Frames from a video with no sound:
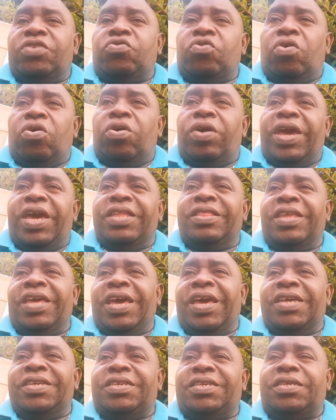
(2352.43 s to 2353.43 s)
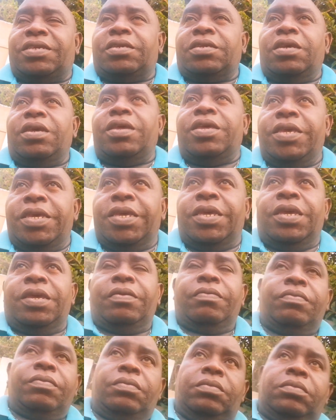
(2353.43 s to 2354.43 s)
or NSE.
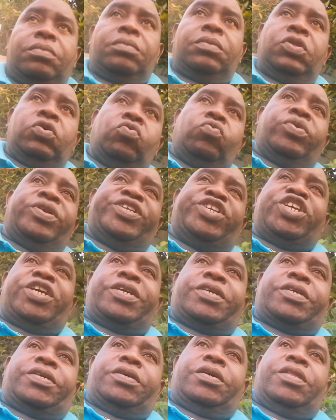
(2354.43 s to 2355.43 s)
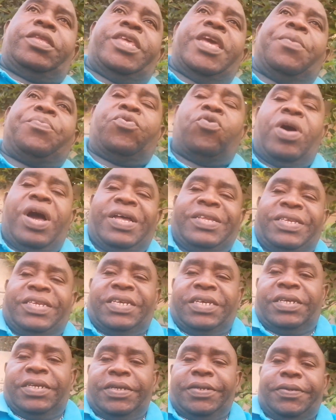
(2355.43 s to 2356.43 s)
You will check
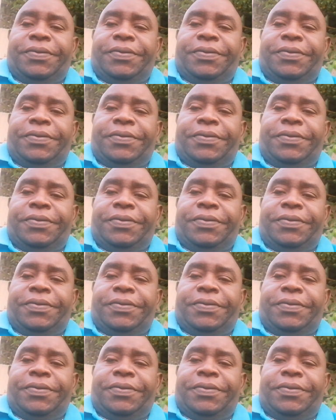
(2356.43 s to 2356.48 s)
Nyabuhanze.